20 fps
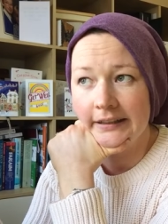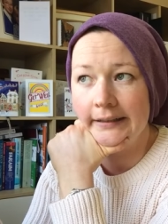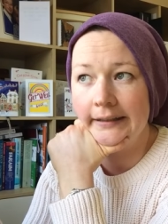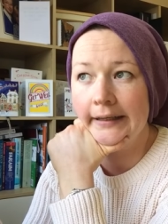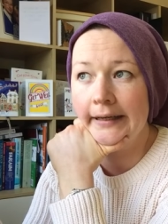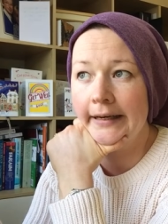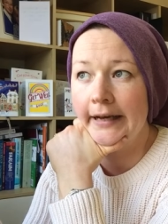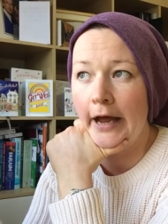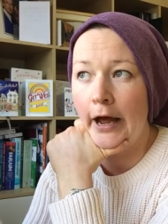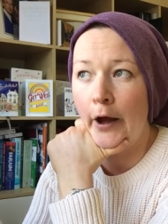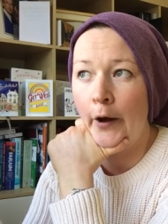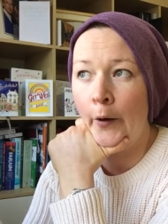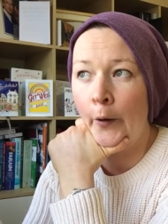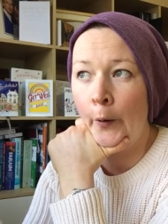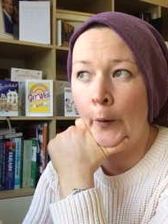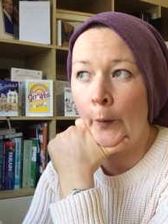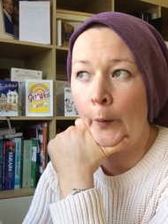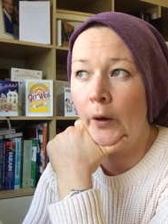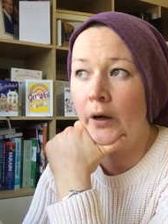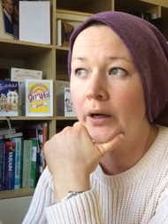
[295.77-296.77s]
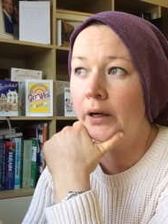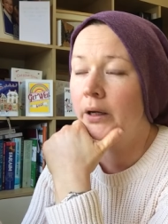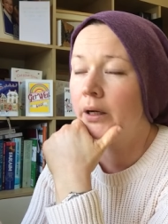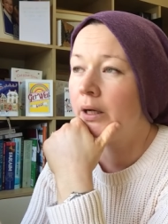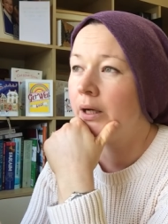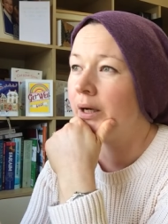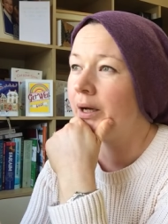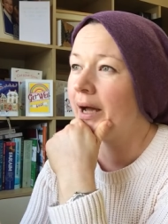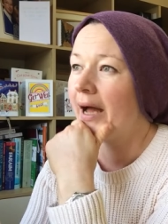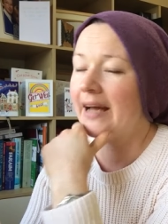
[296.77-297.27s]
you know,
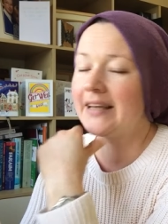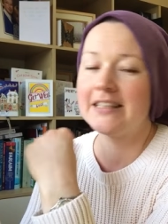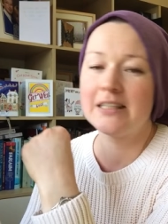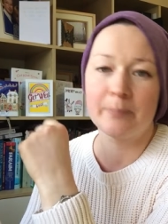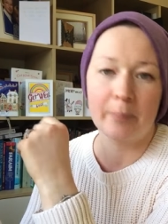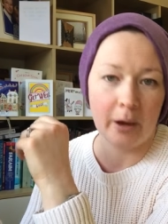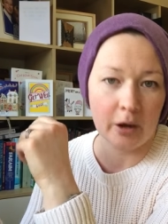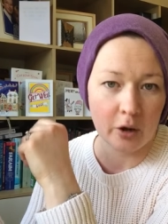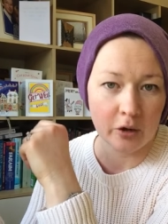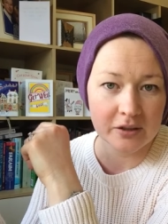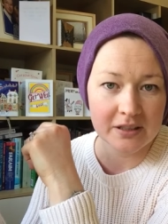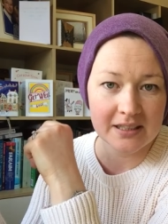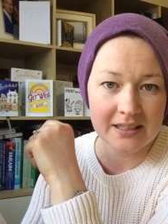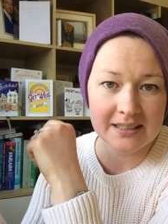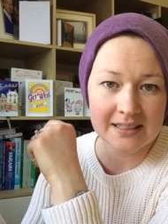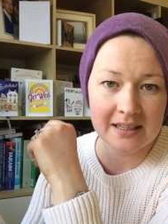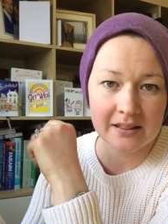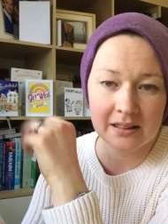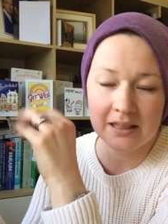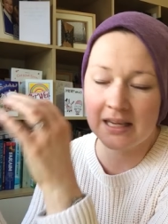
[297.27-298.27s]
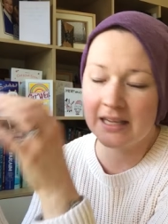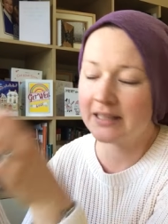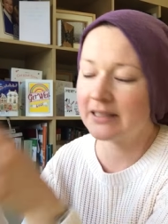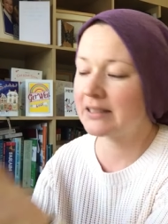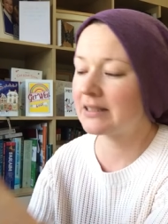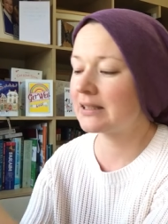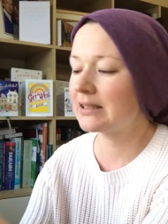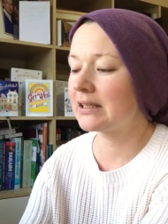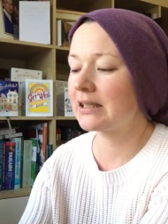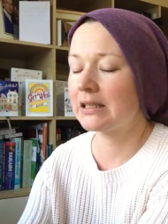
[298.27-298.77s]
antibiotics and
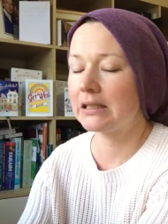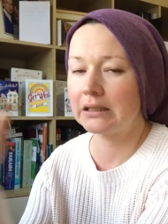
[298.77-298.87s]
things,